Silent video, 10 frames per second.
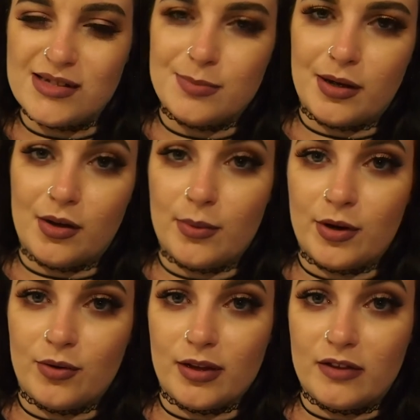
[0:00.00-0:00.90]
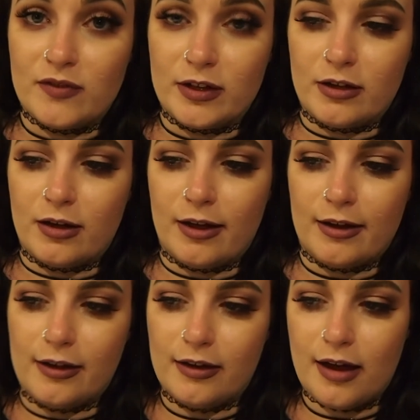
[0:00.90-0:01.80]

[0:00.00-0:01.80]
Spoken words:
but we're not really feeling like it.